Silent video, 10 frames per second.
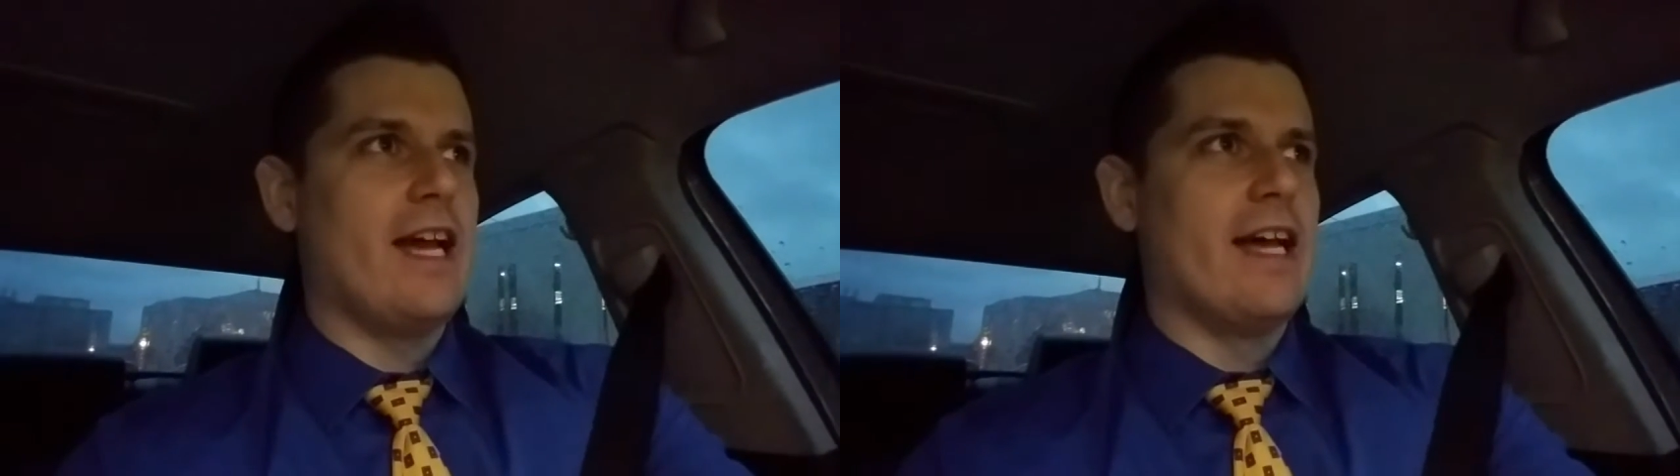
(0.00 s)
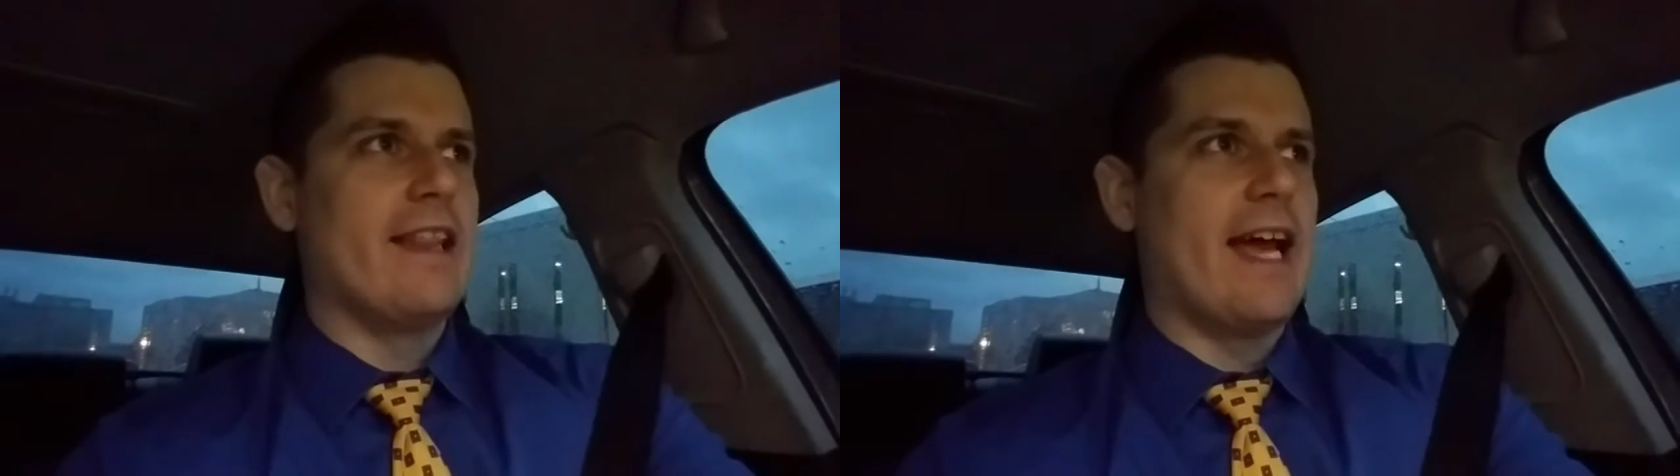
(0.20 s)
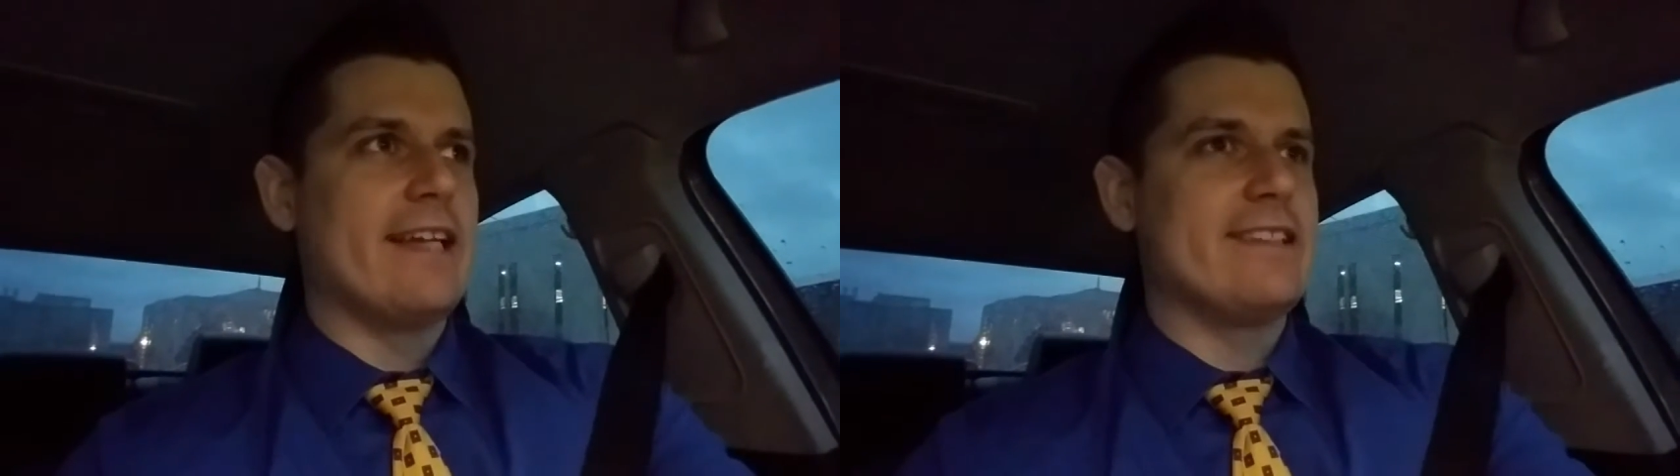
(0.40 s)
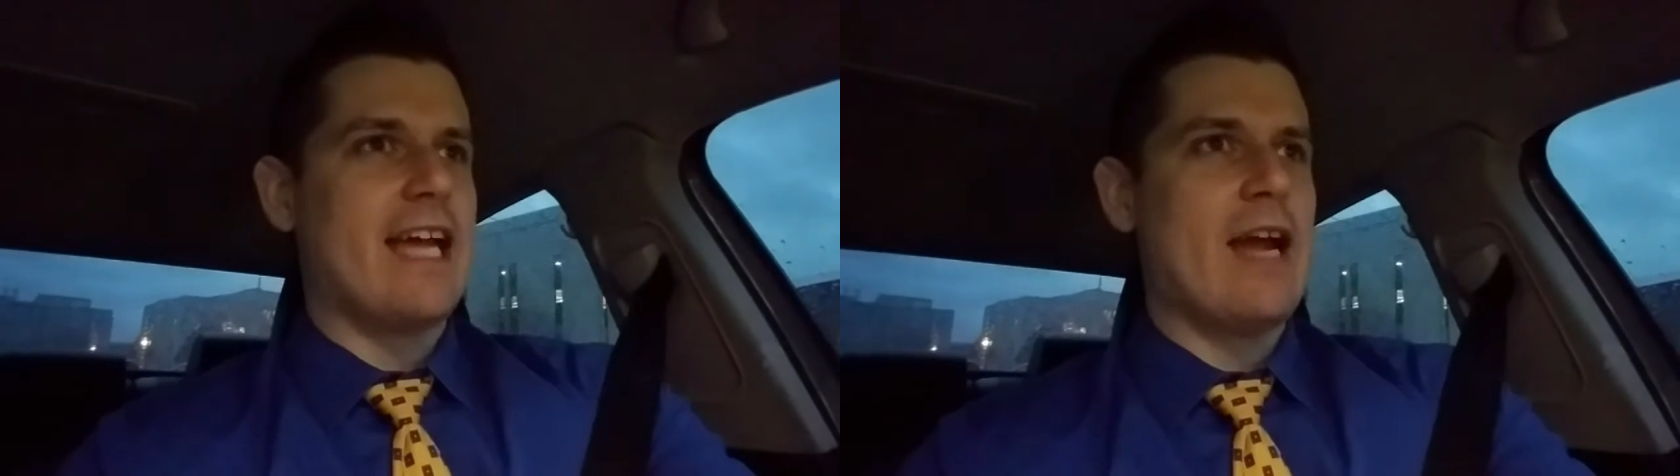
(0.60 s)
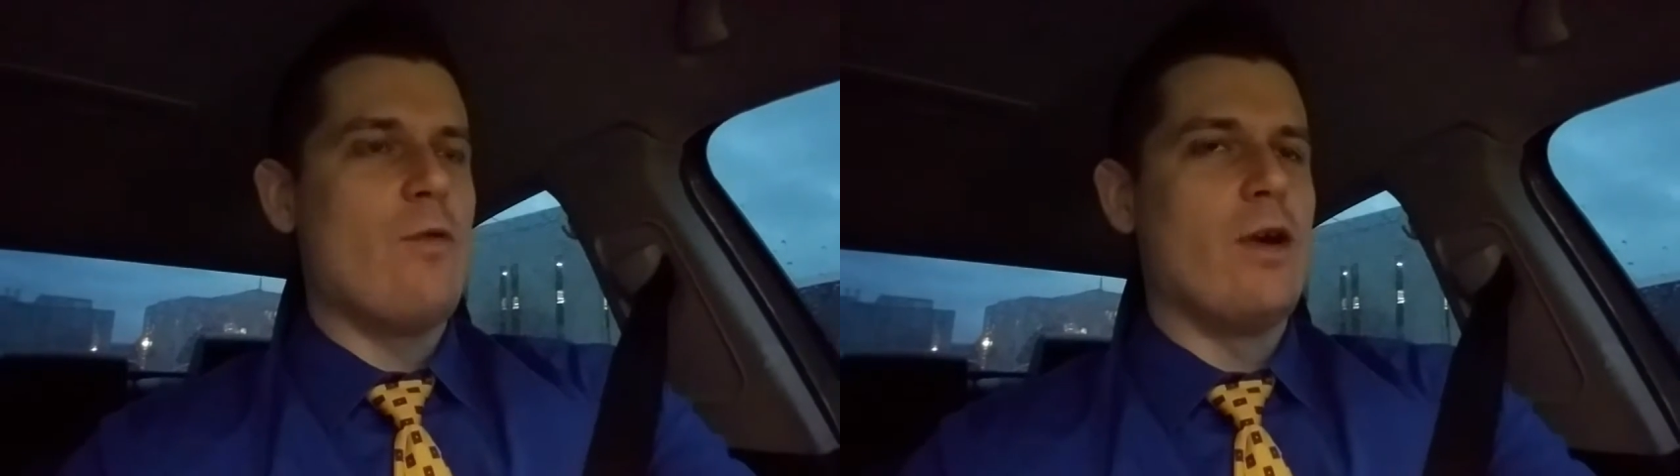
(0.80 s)
Last
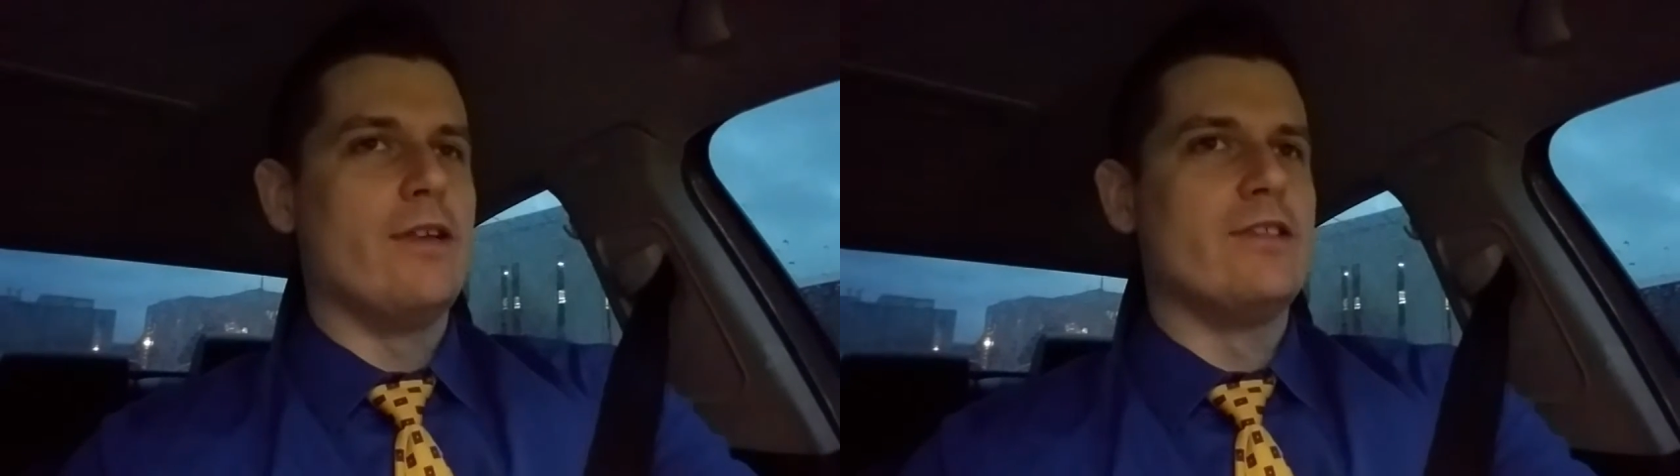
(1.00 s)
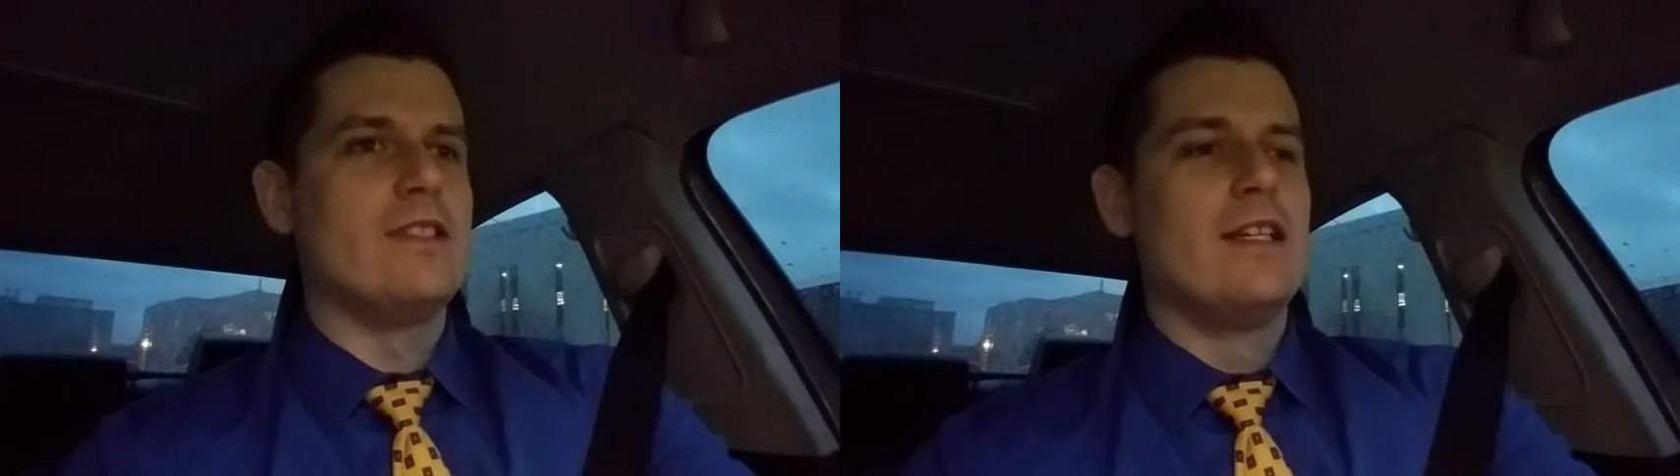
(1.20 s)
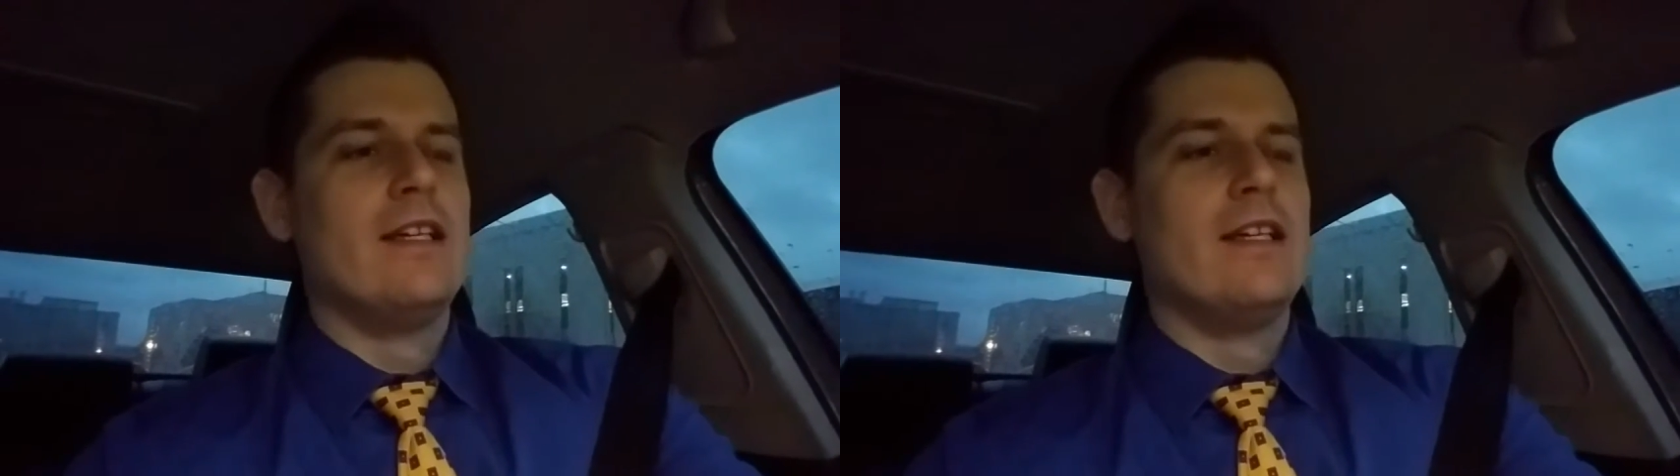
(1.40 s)
night was